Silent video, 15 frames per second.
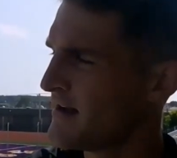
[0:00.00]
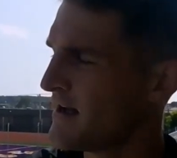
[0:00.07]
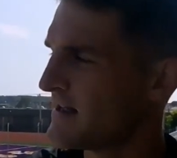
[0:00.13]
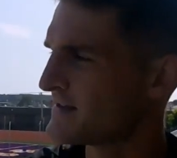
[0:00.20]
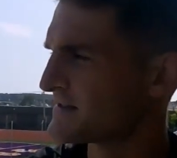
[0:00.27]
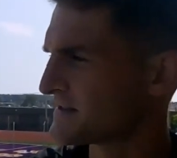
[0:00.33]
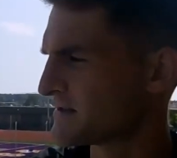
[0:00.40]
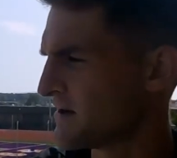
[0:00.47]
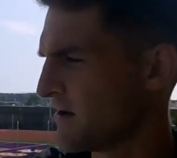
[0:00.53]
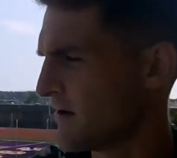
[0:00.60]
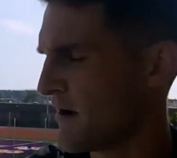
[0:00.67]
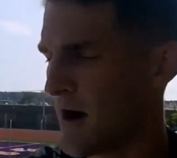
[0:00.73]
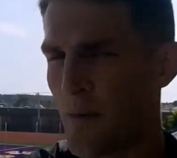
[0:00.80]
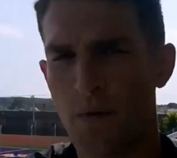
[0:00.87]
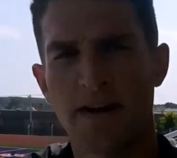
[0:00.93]
And
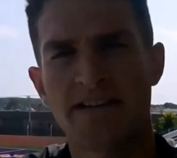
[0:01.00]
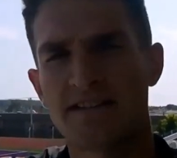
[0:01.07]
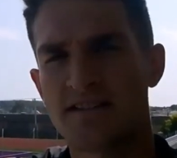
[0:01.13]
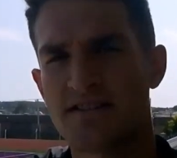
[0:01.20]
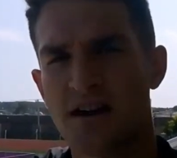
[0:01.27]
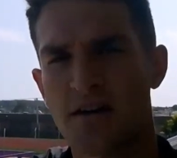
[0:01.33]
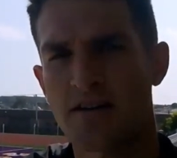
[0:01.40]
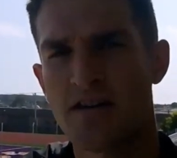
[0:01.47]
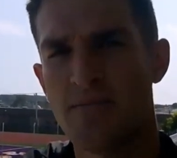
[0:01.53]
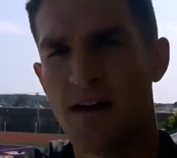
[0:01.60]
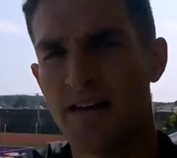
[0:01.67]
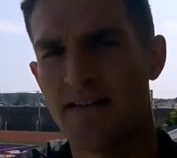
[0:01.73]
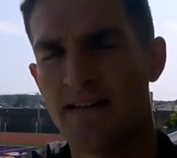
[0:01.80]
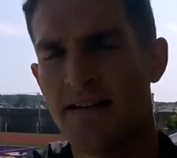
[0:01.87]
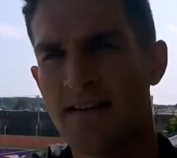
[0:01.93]
so I wanted to
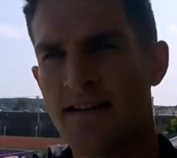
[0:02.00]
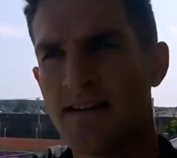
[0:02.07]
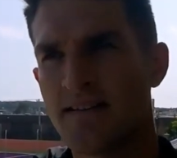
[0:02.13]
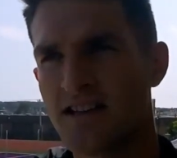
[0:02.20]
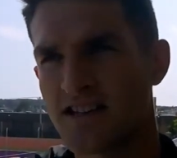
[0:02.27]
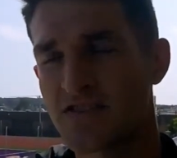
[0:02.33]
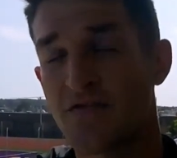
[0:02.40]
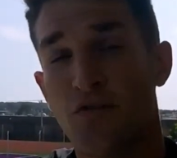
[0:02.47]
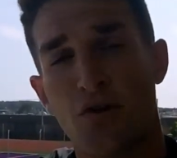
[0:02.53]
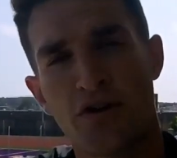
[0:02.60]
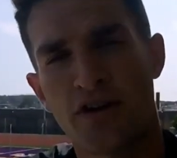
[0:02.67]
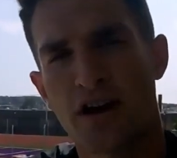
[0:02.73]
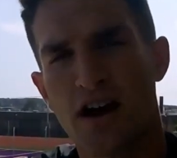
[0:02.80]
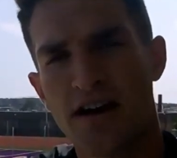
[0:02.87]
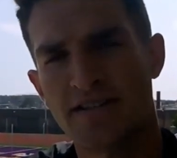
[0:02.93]
document this for
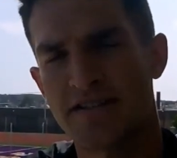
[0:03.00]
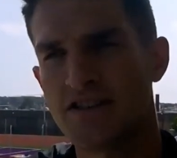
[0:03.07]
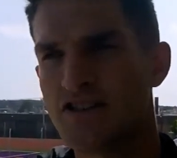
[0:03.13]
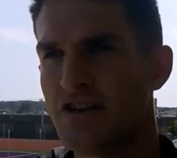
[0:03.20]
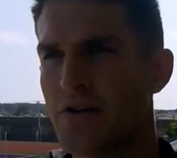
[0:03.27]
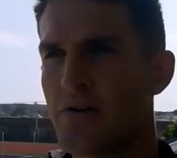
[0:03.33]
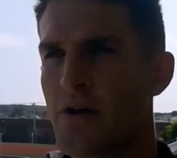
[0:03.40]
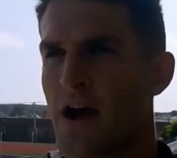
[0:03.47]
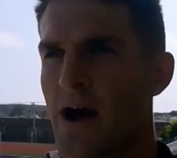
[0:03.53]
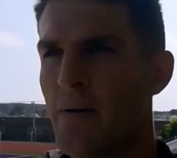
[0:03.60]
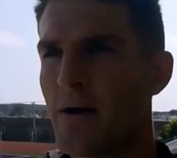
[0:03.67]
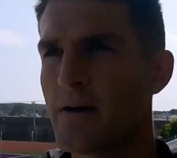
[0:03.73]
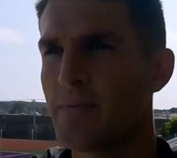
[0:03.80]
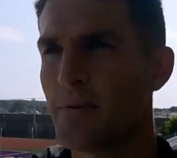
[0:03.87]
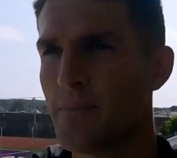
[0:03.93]
you guys and show you
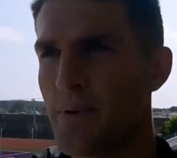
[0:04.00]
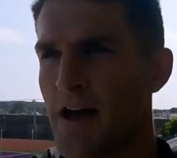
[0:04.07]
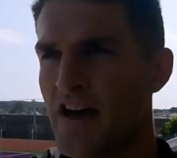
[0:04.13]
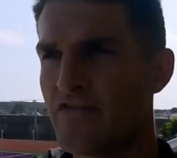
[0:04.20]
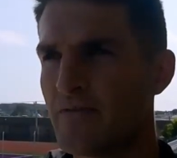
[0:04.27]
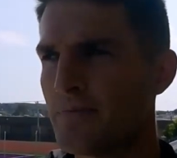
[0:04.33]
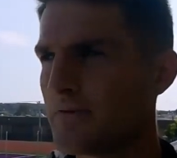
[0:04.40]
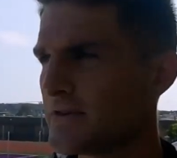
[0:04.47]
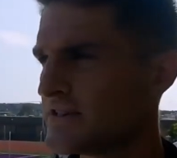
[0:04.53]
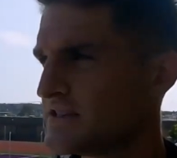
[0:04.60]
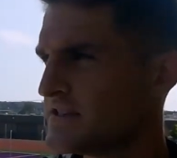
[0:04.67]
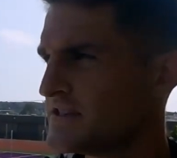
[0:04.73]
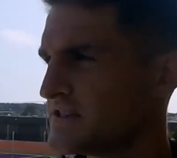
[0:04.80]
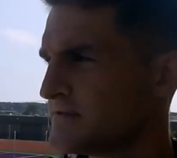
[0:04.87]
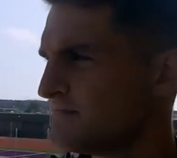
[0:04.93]
how I prepare for
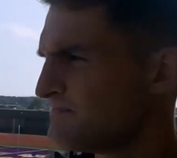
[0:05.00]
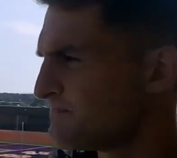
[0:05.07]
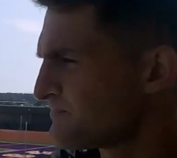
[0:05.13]
preseason